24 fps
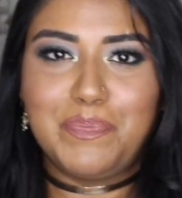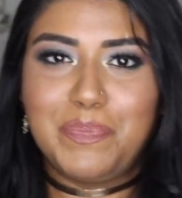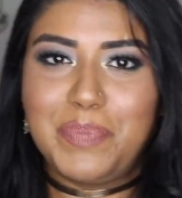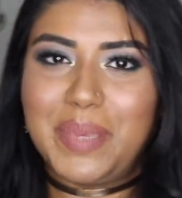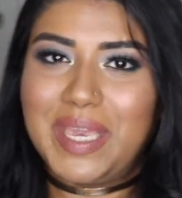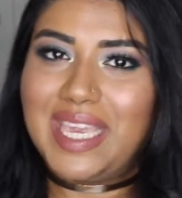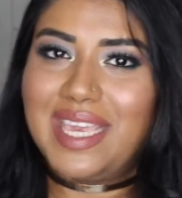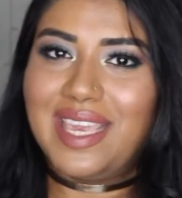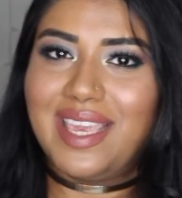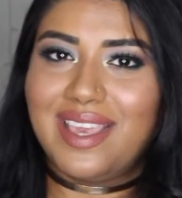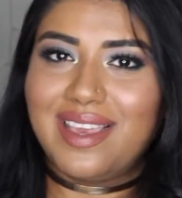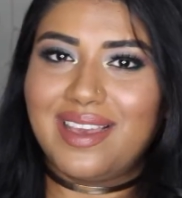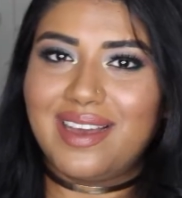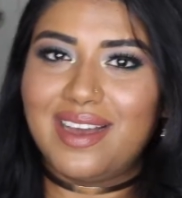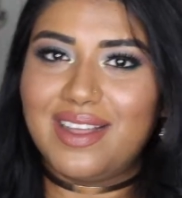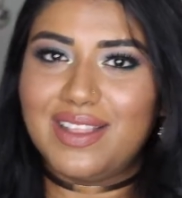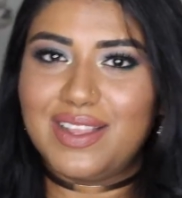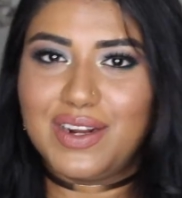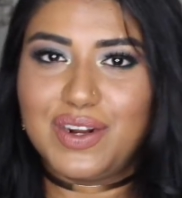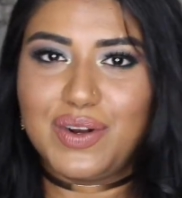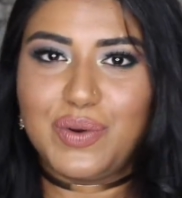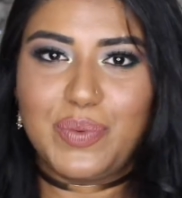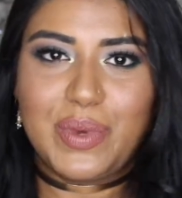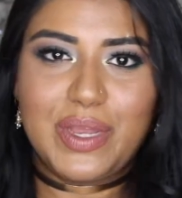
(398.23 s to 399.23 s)
pinky
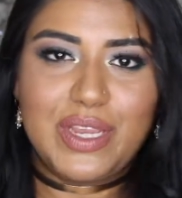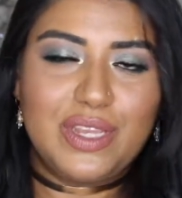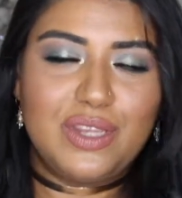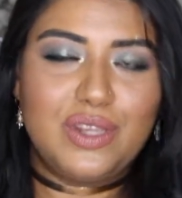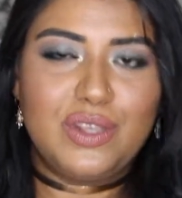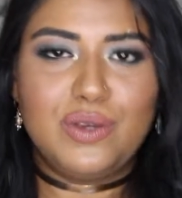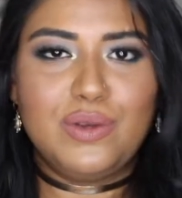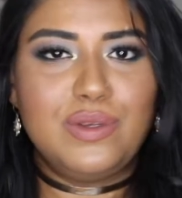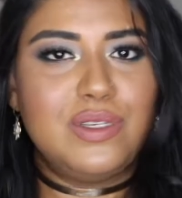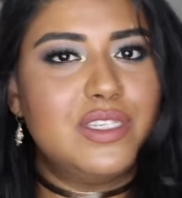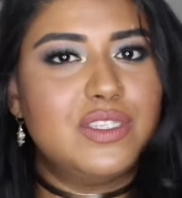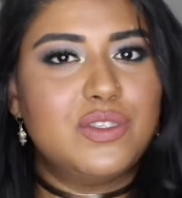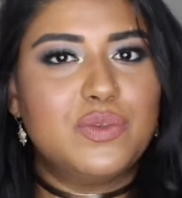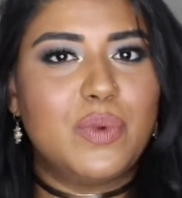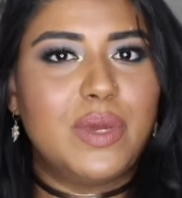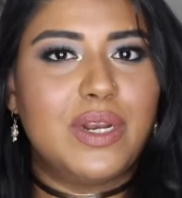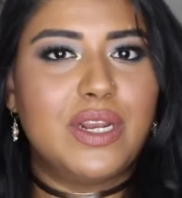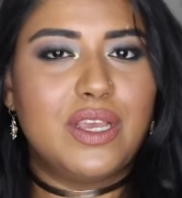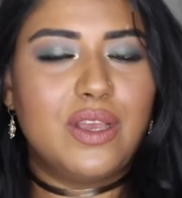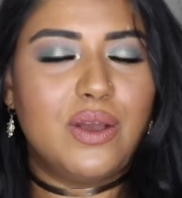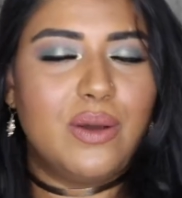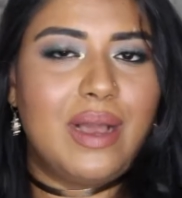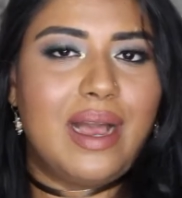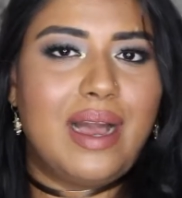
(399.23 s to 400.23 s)
color when you just
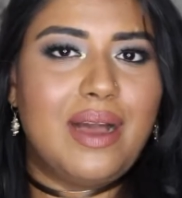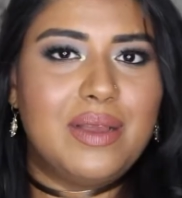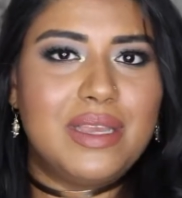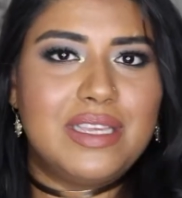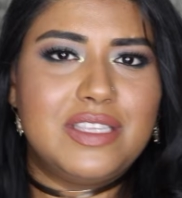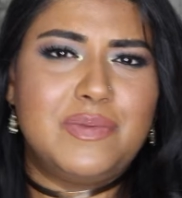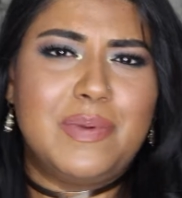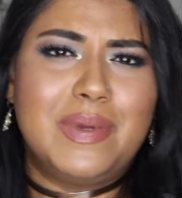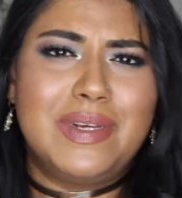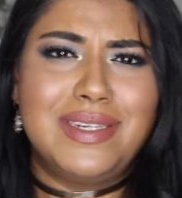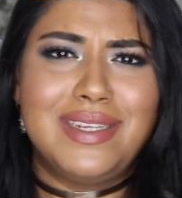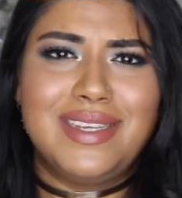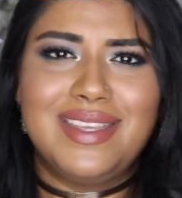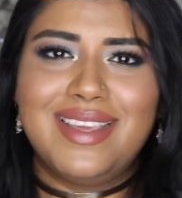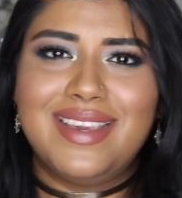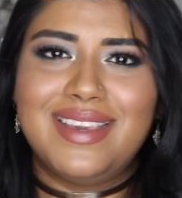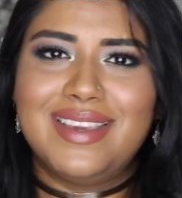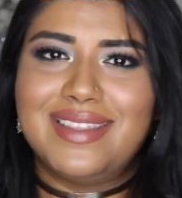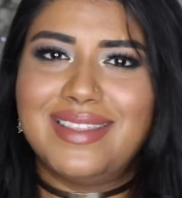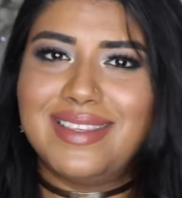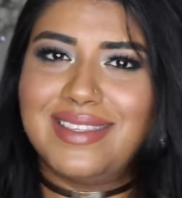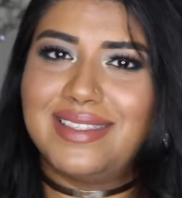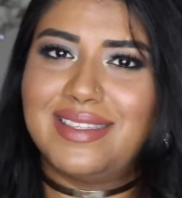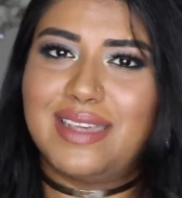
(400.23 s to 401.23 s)
want to go out, especially
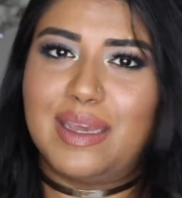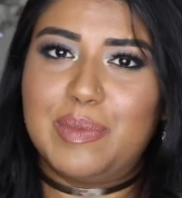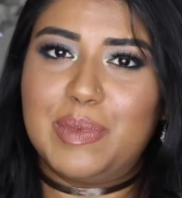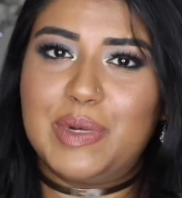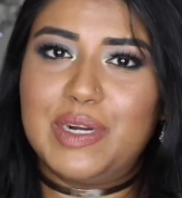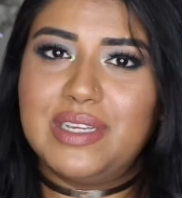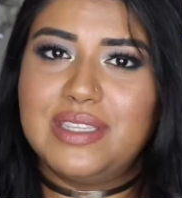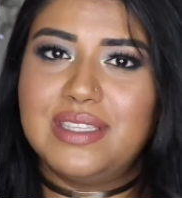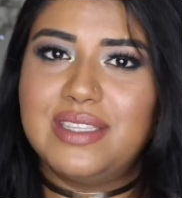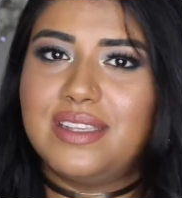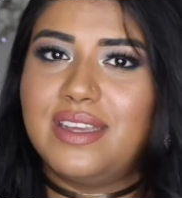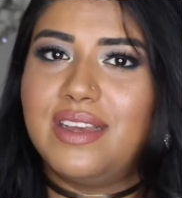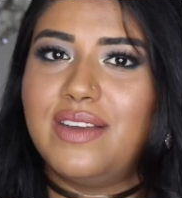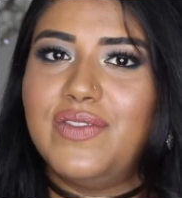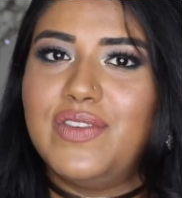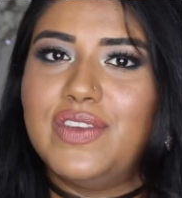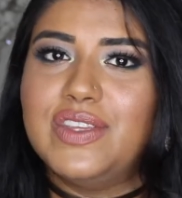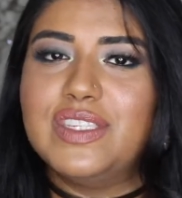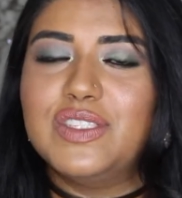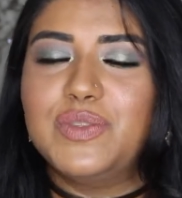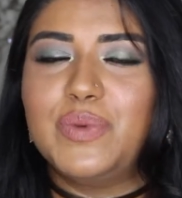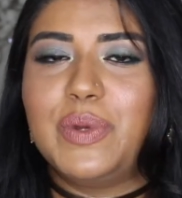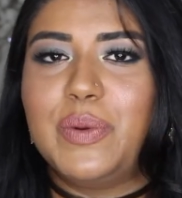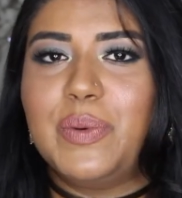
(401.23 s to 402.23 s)
like in the summer and stuff.
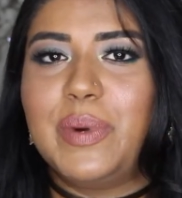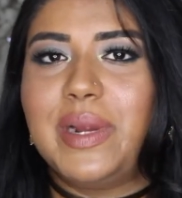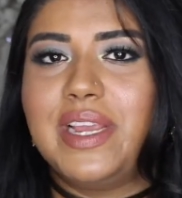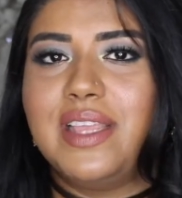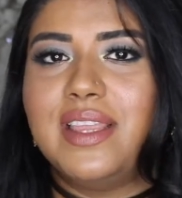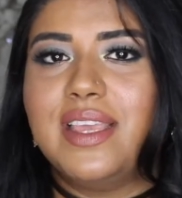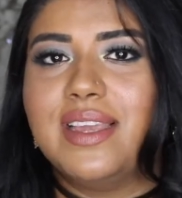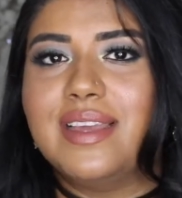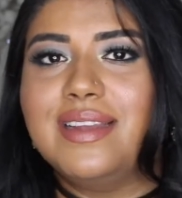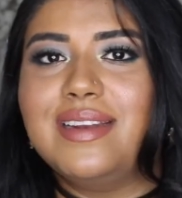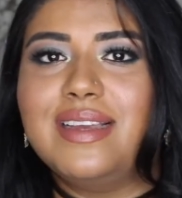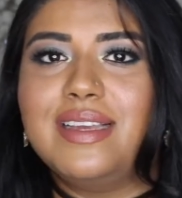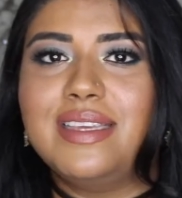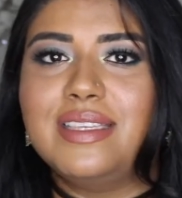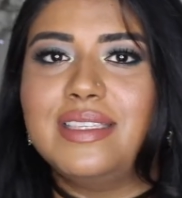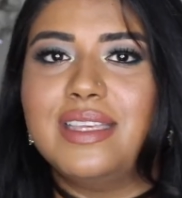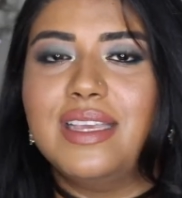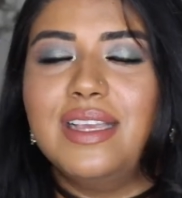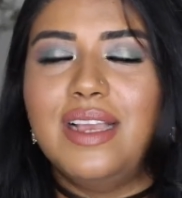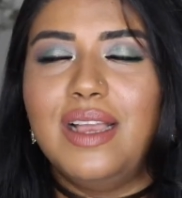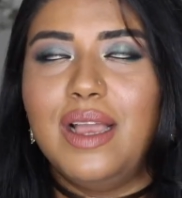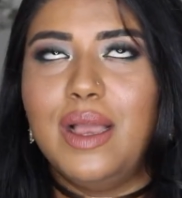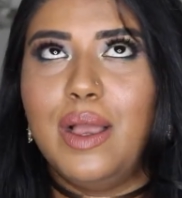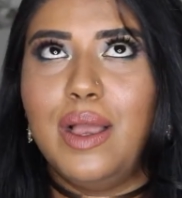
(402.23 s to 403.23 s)
You just want to wear like a nice
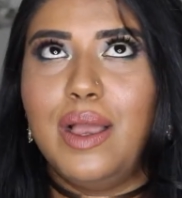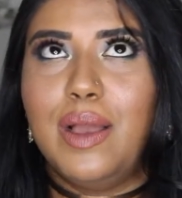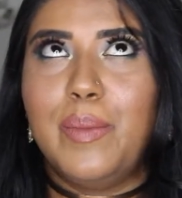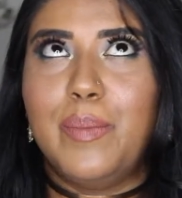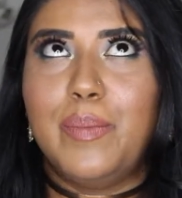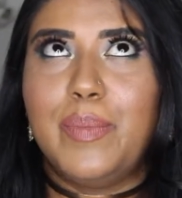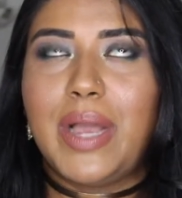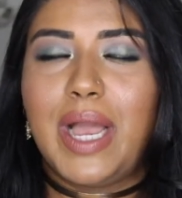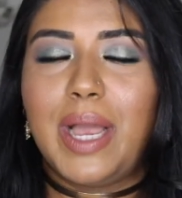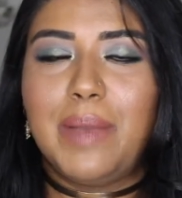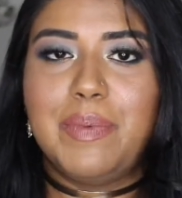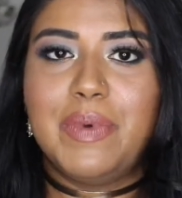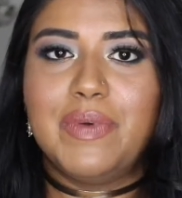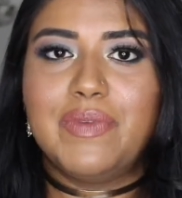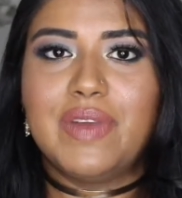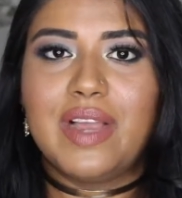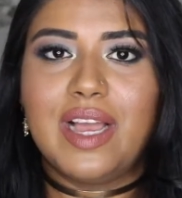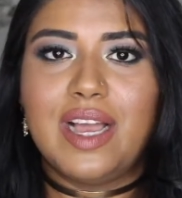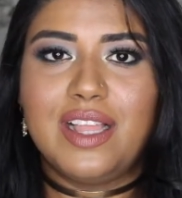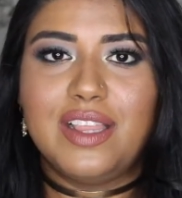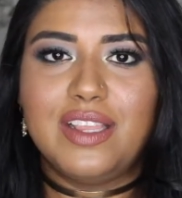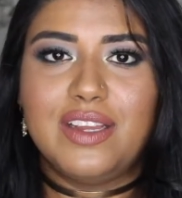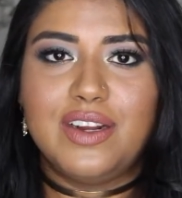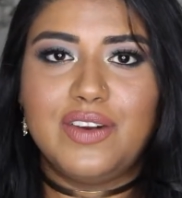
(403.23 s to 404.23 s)
pop of
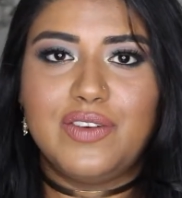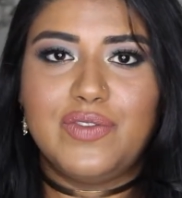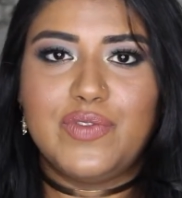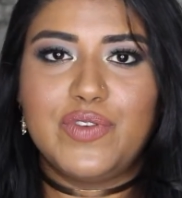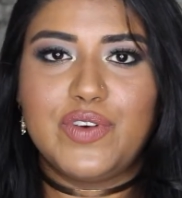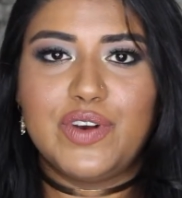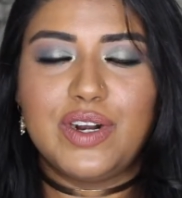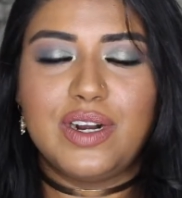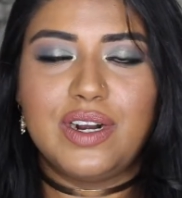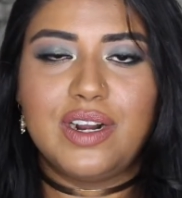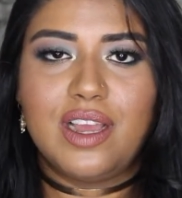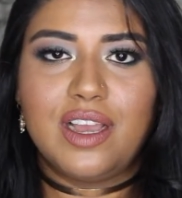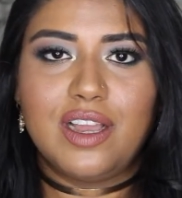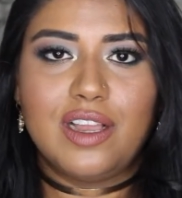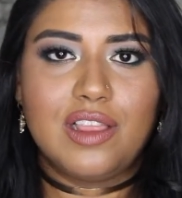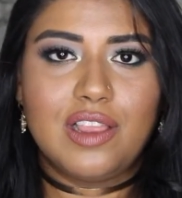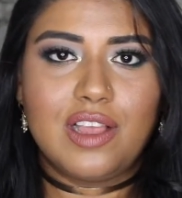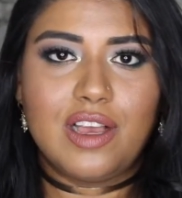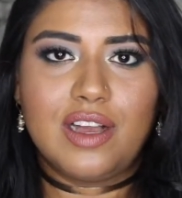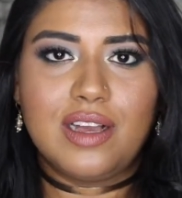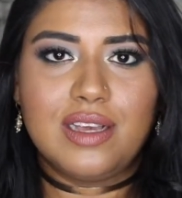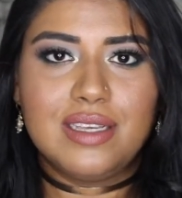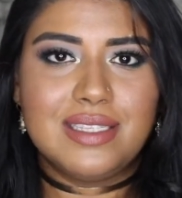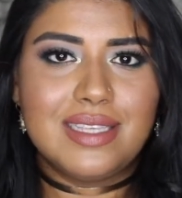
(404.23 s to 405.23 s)
color for a
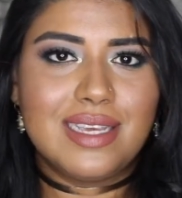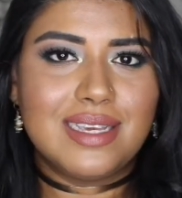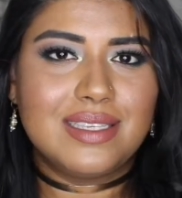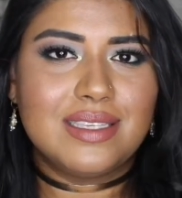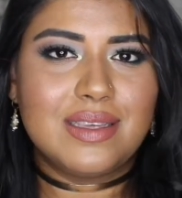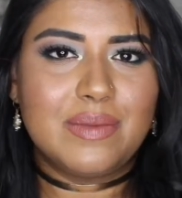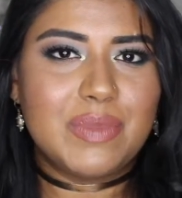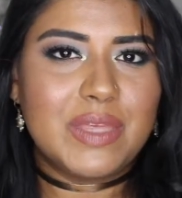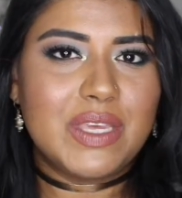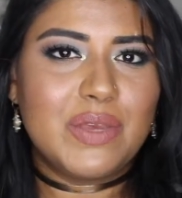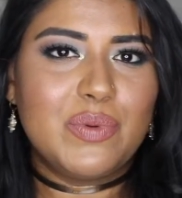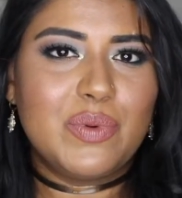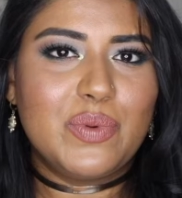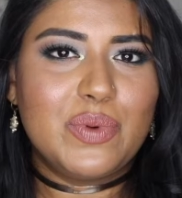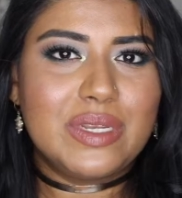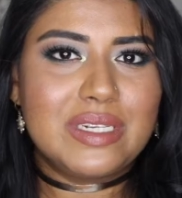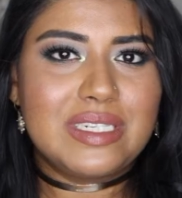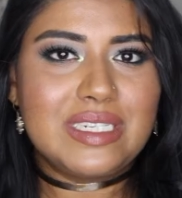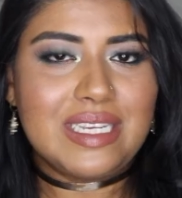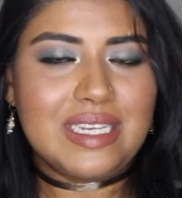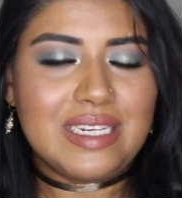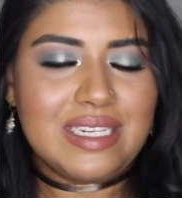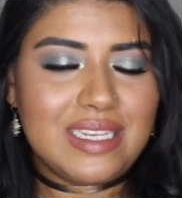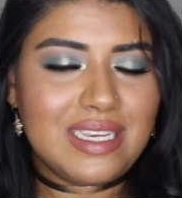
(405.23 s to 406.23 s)
gloss, like something
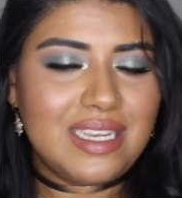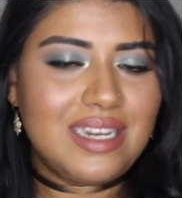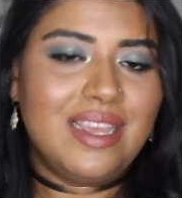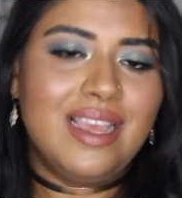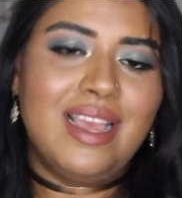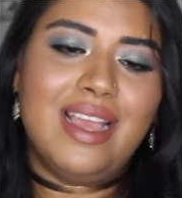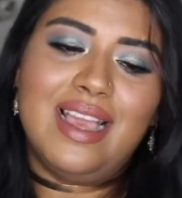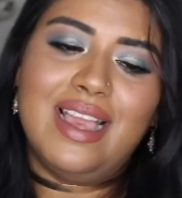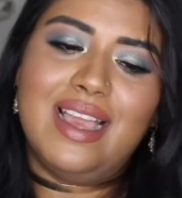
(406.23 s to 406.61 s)
tinted.